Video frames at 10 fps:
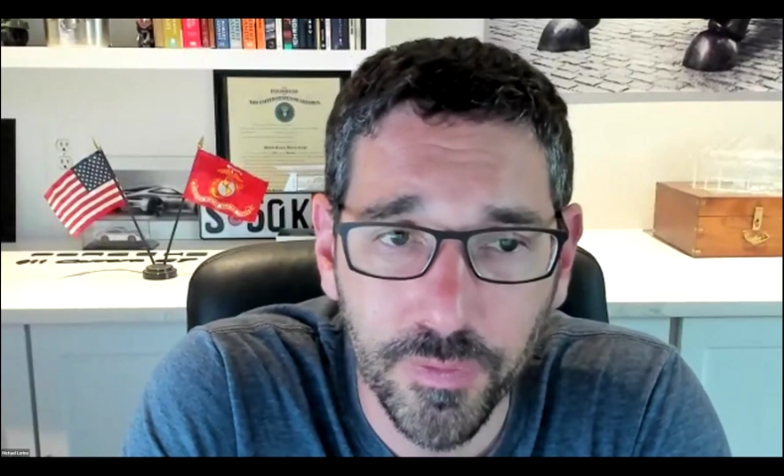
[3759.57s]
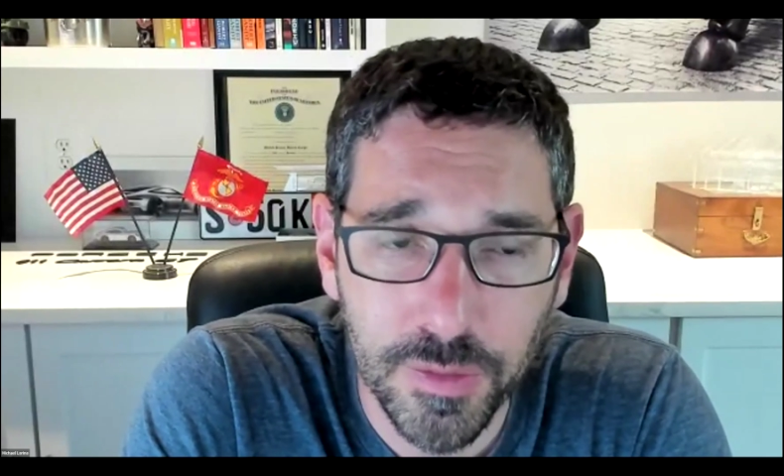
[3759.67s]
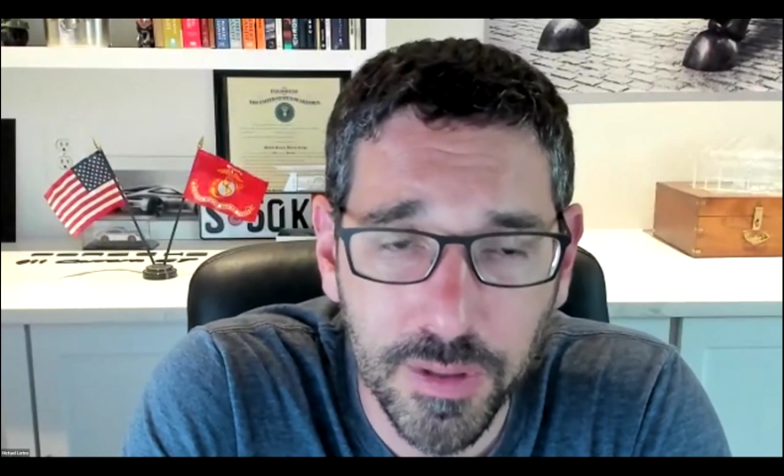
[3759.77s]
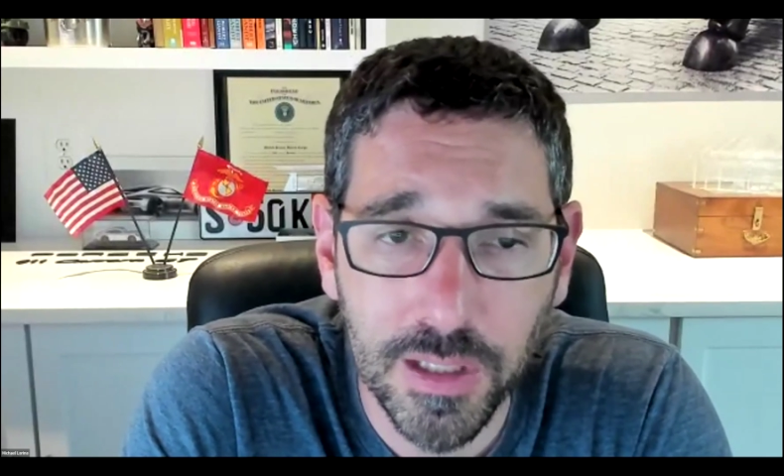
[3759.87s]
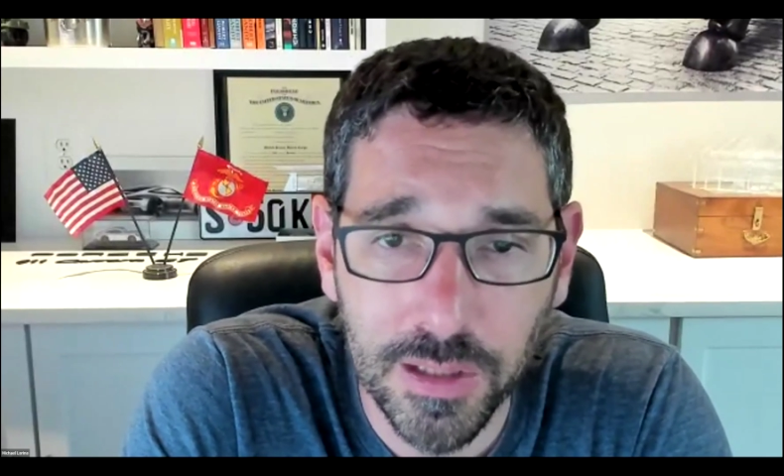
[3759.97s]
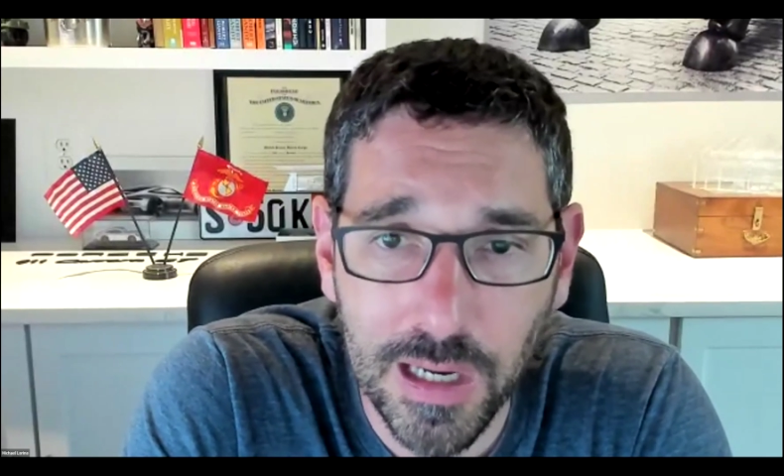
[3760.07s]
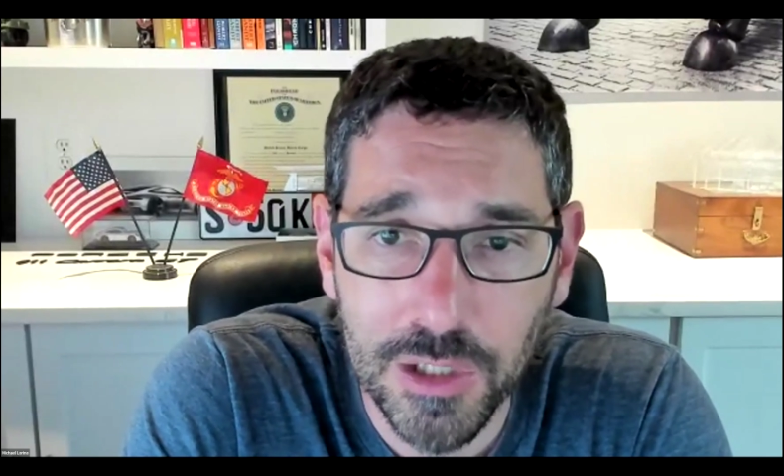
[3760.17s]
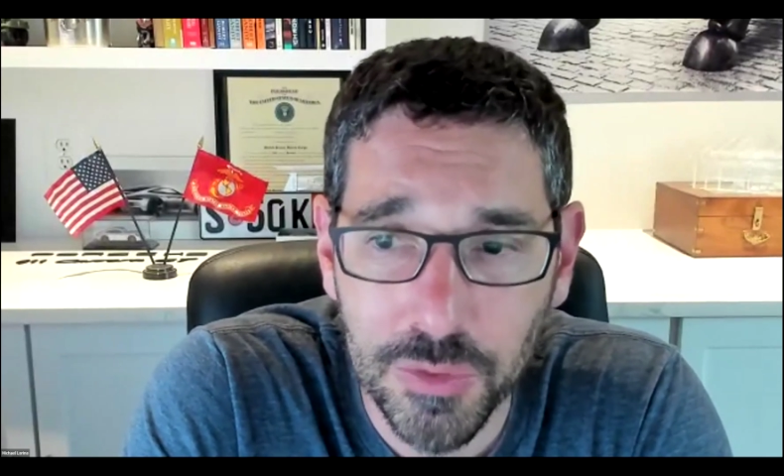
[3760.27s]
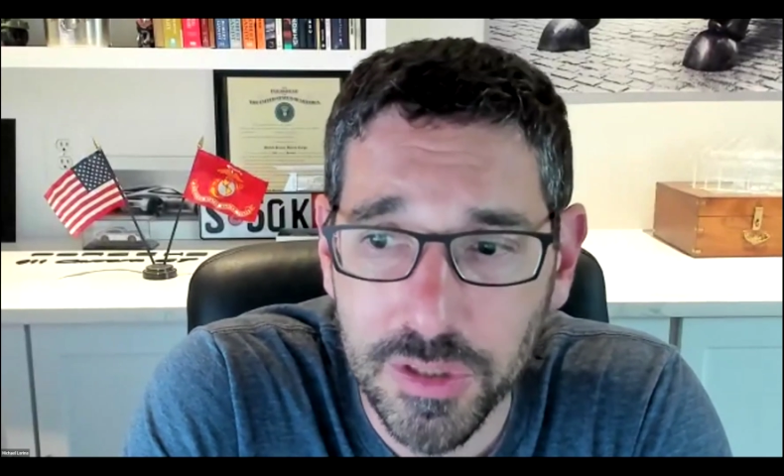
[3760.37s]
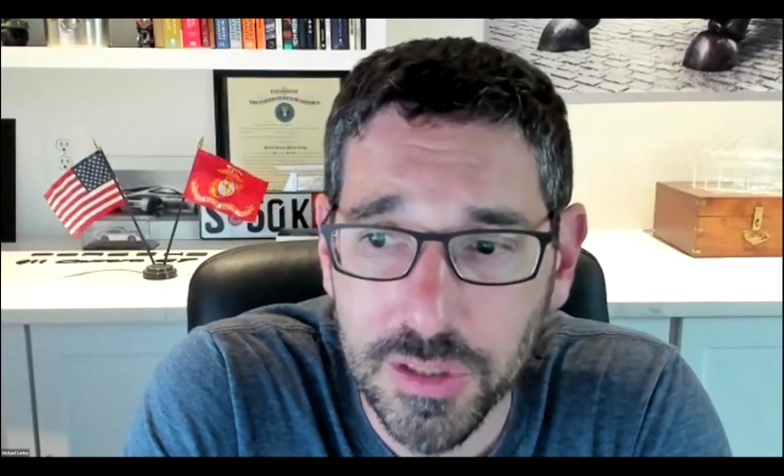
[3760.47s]
to begin the
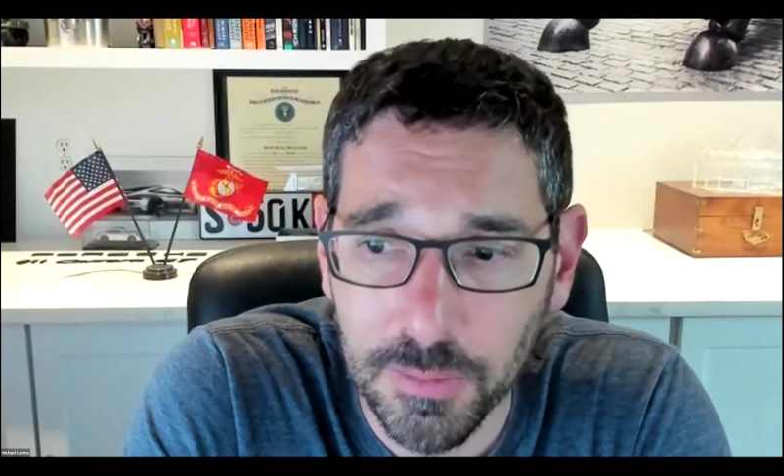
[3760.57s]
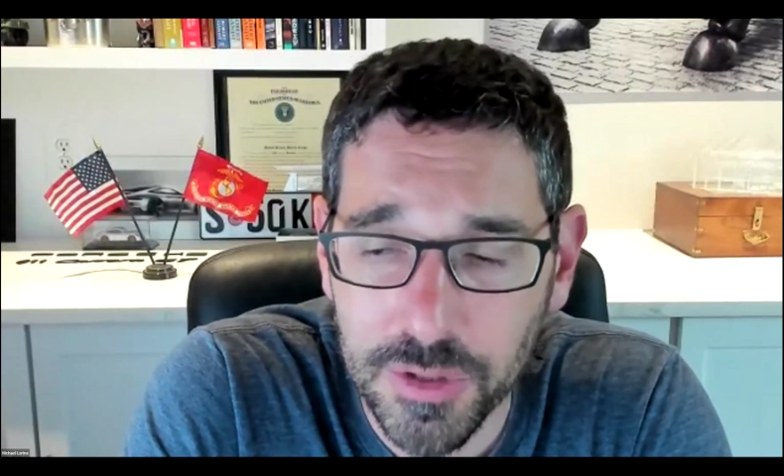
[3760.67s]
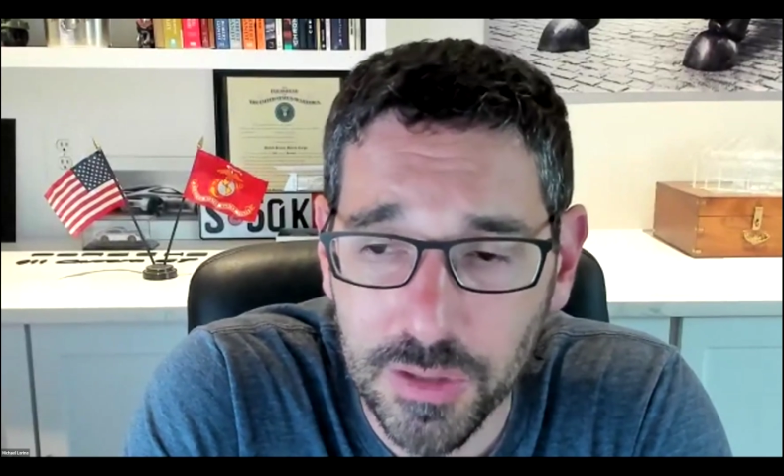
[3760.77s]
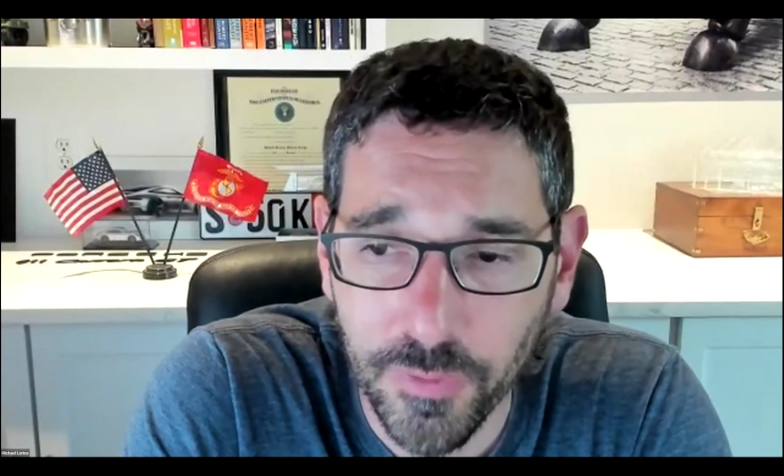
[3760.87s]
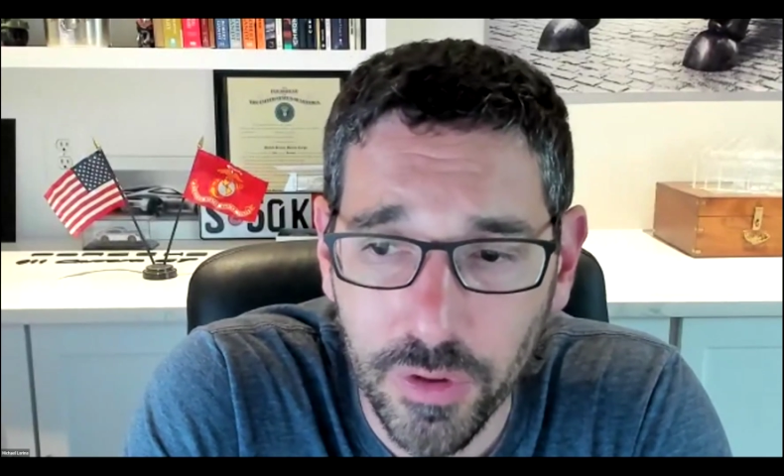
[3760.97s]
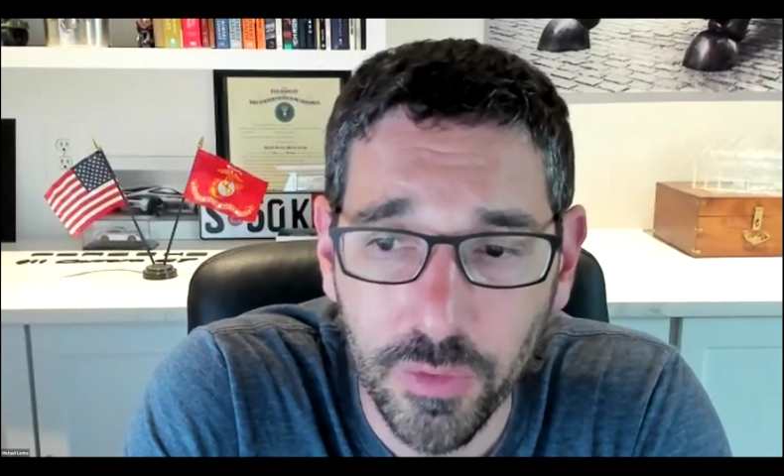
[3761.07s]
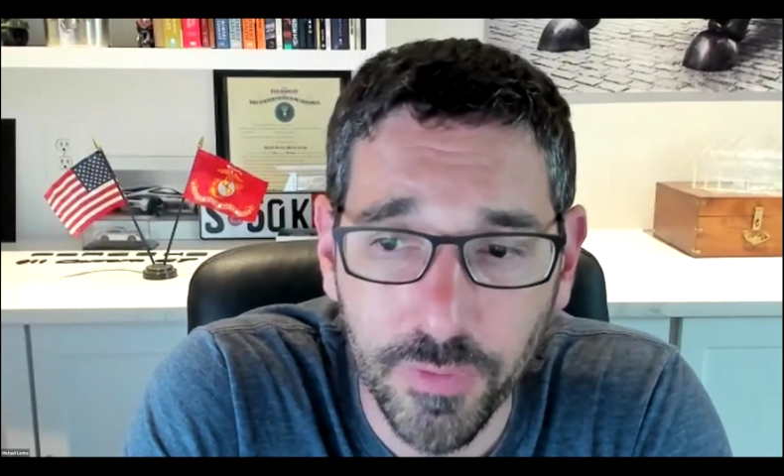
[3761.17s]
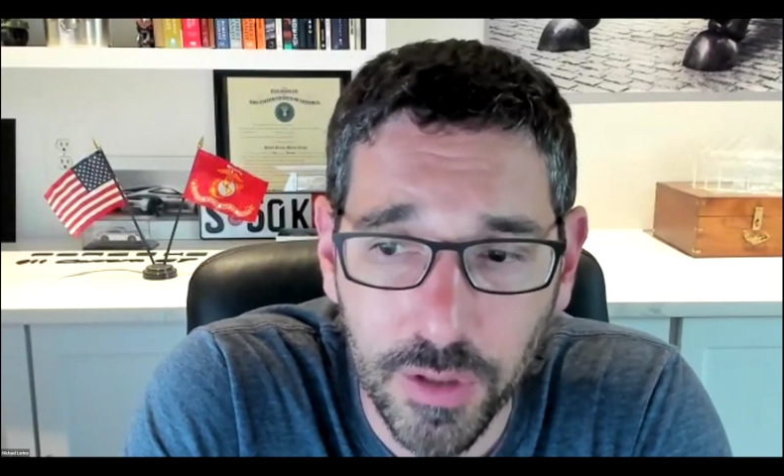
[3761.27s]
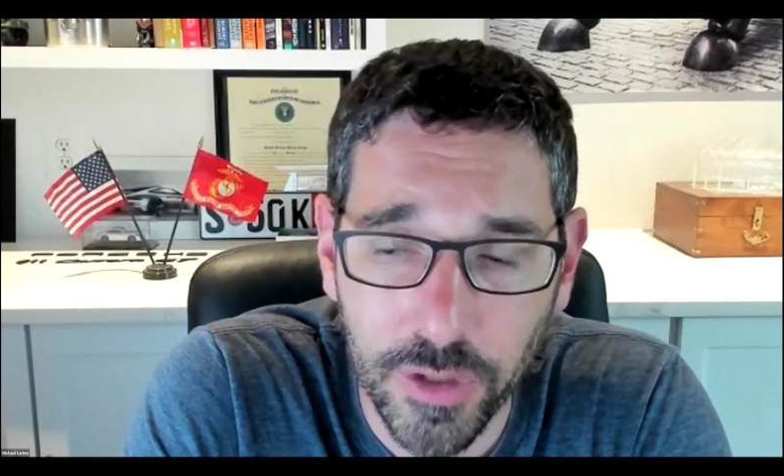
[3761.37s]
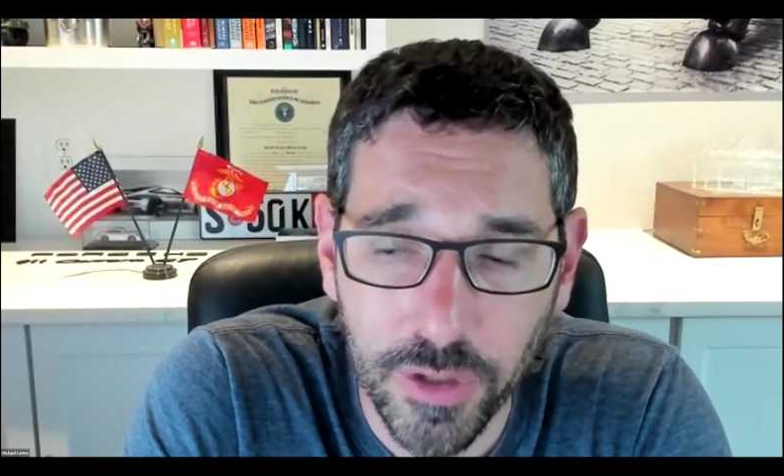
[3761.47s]
actual assumption for the
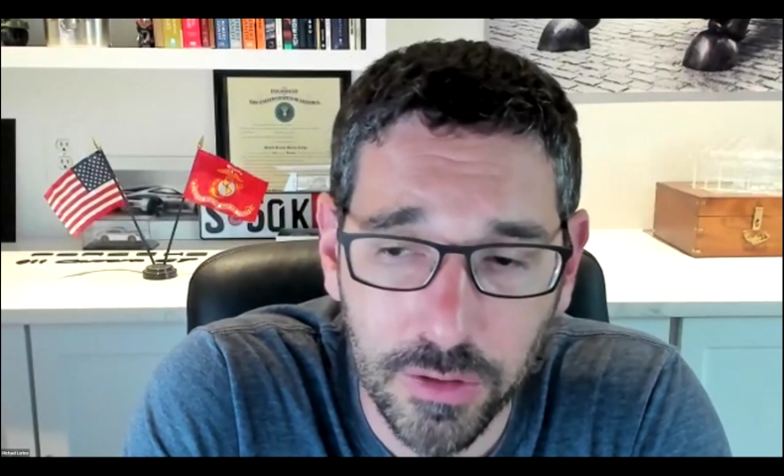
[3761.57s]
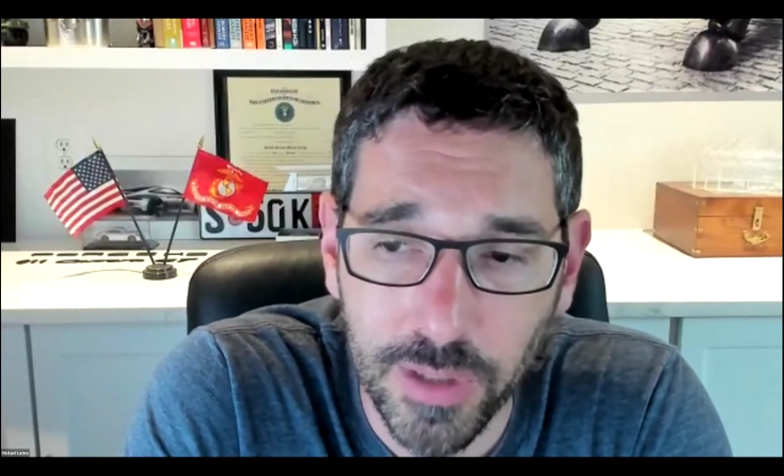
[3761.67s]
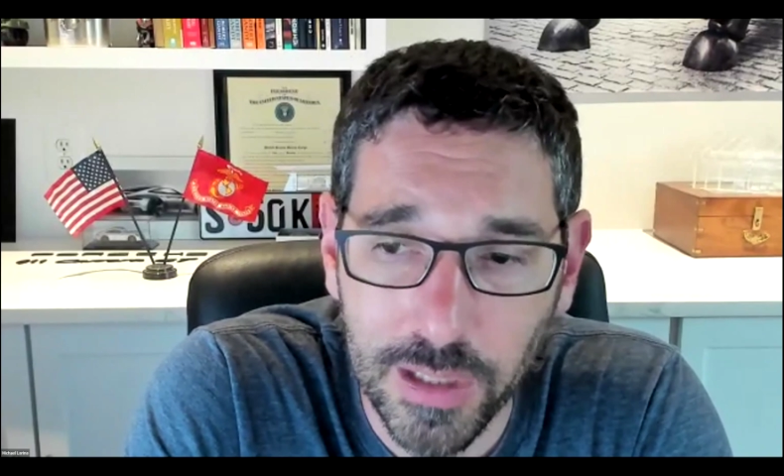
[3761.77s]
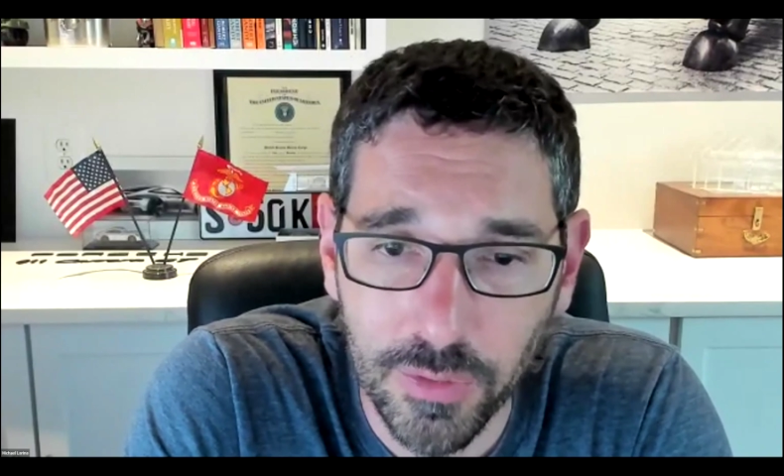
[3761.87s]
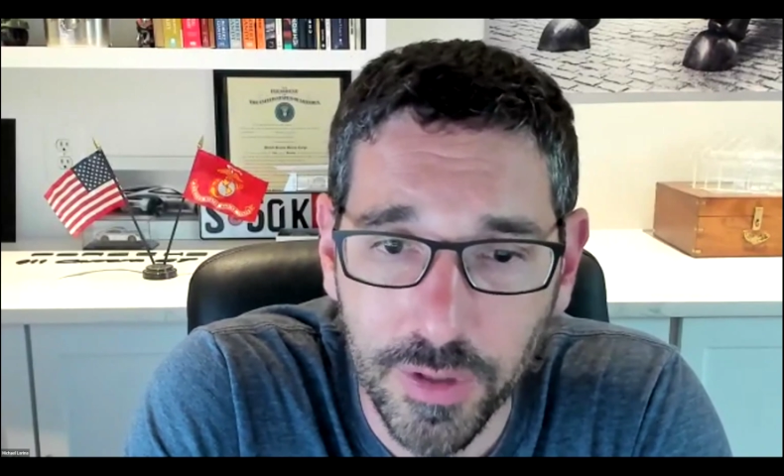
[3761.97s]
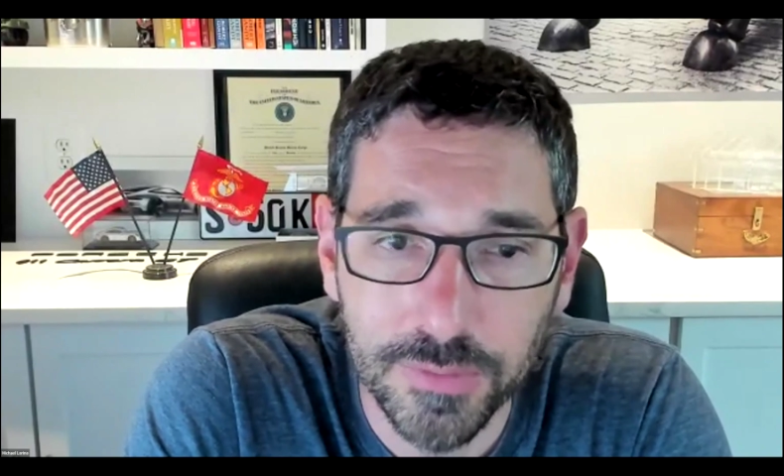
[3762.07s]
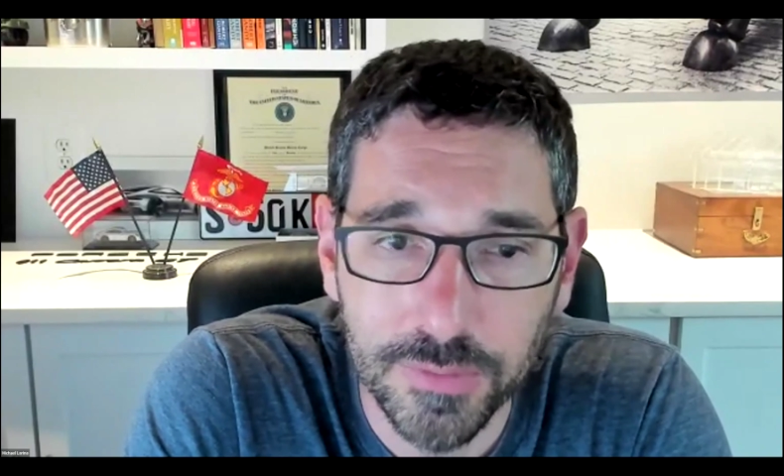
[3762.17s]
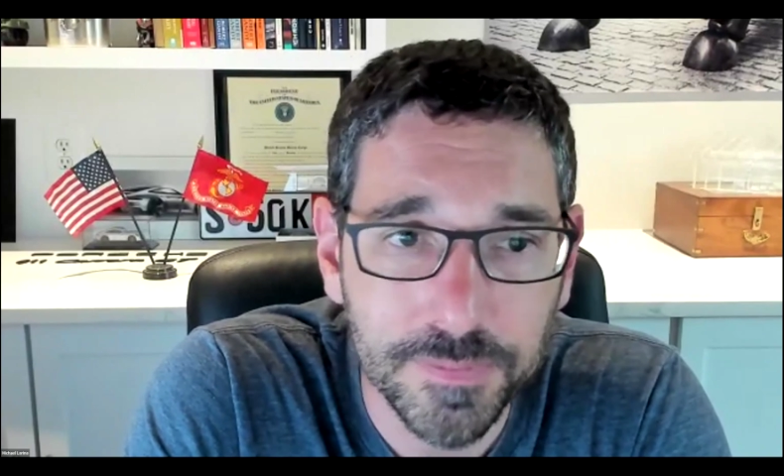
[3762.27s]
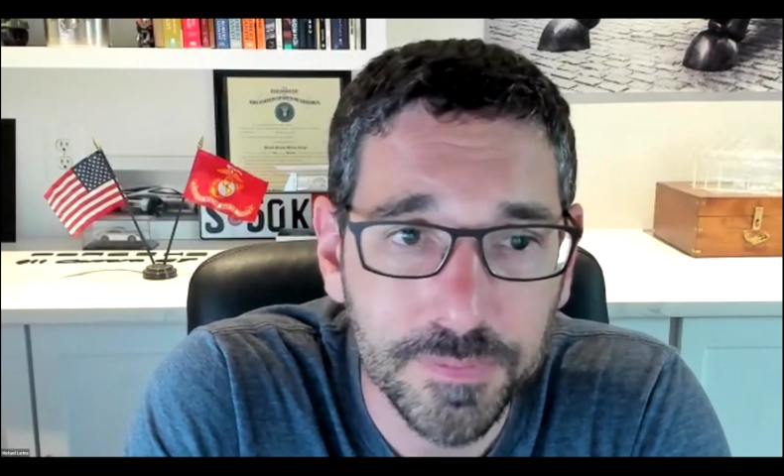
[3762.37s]
review, the underwriting review.